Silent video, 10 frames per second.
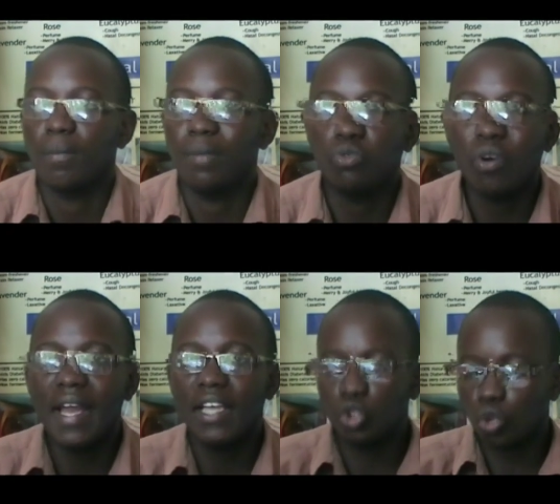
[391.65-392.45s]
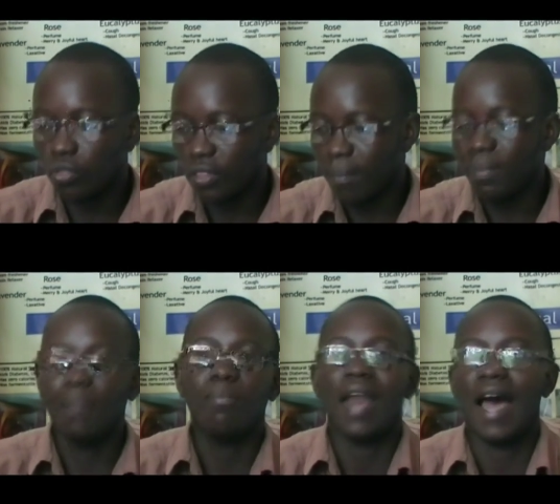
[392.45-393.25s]
but when i showed them
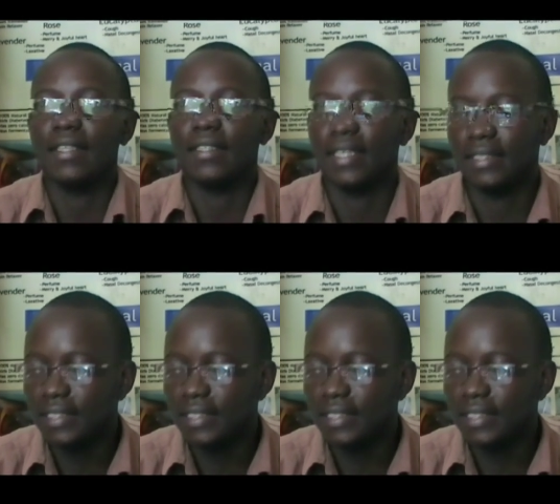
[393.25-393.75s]
the plant now